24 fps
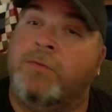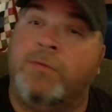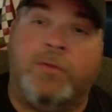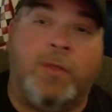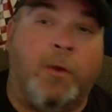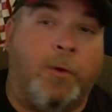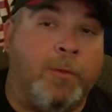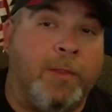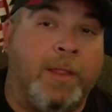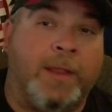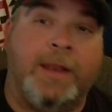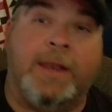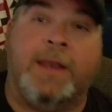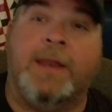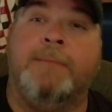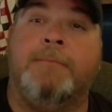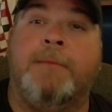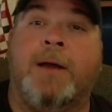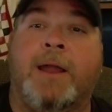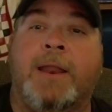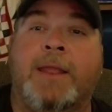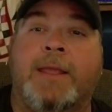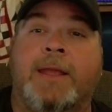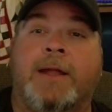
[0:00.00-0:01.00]
Don't let
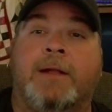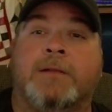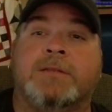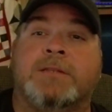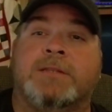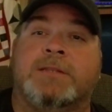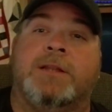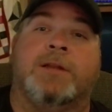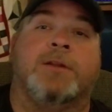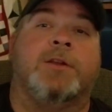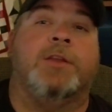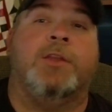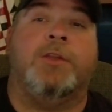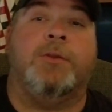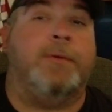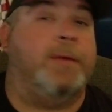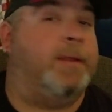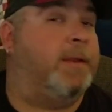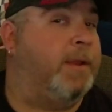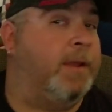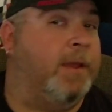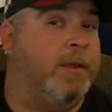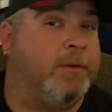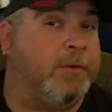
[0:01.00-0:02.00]
anybody else steer you
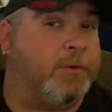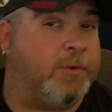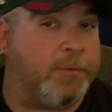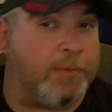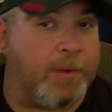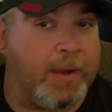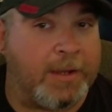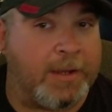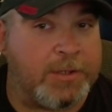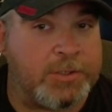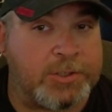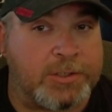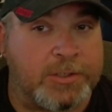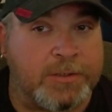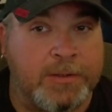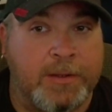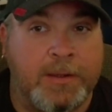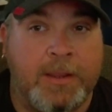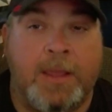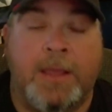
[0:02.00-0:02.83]
any other direction.